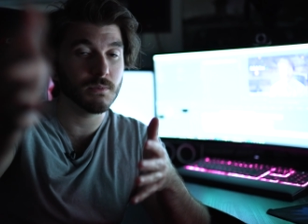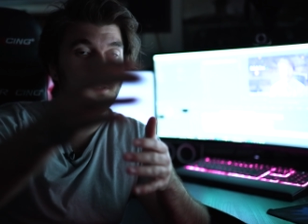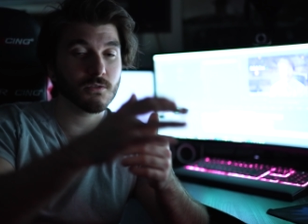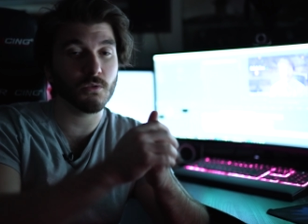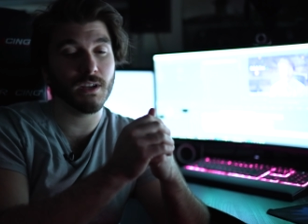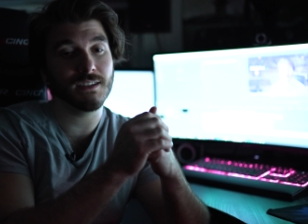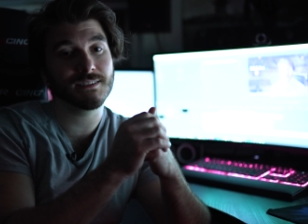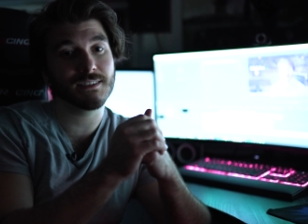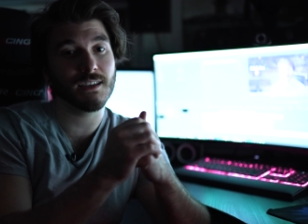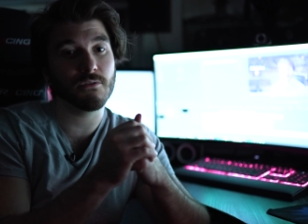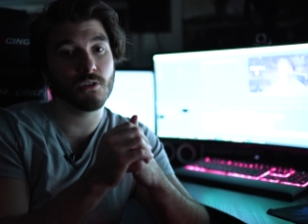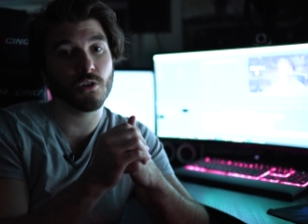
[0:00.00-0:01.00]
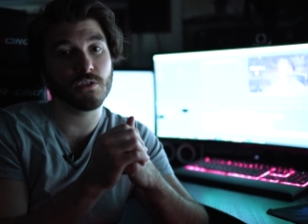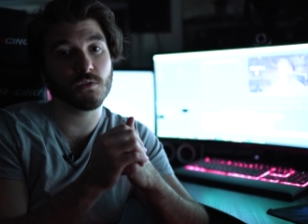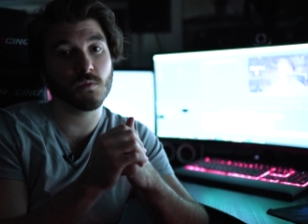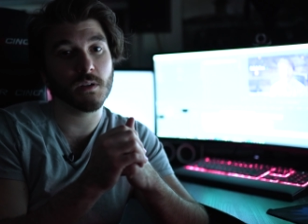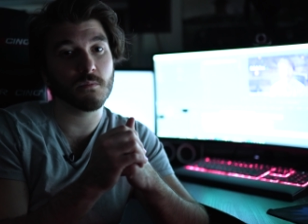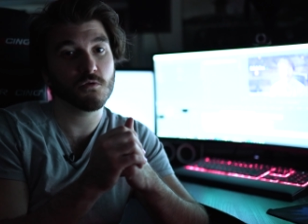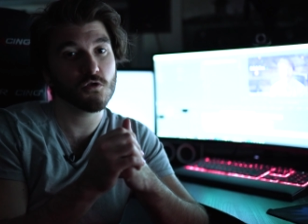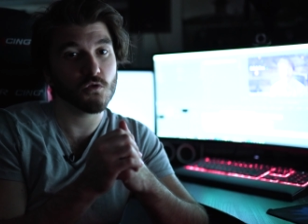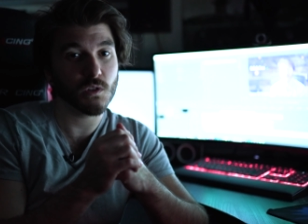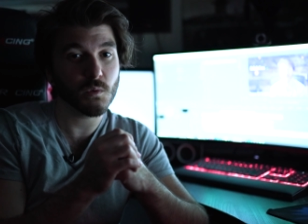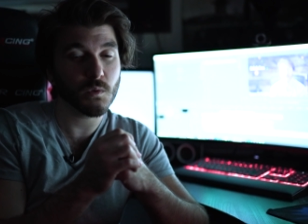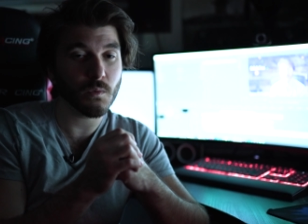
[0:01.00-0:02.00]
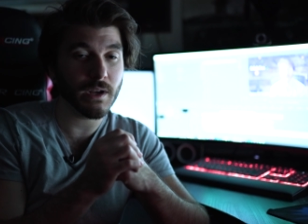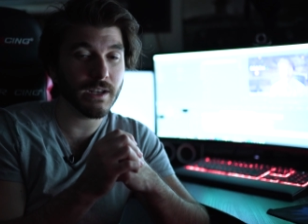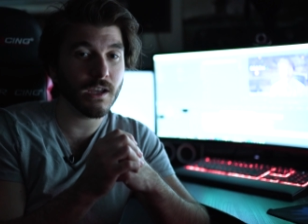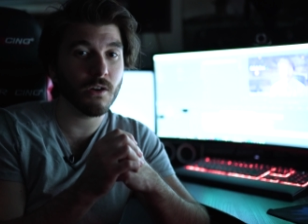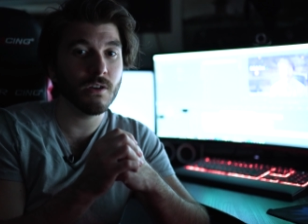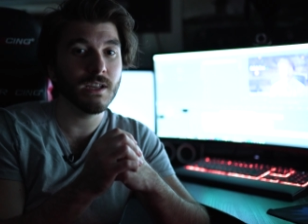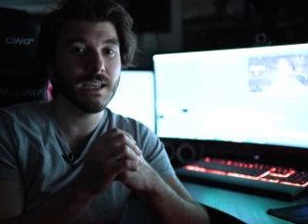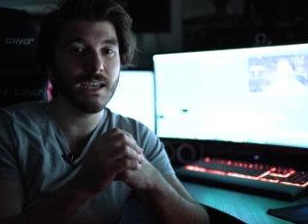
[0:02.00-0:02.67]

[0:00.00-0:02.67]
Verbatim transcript: the Sony a7R3 that I'm shooting with right now.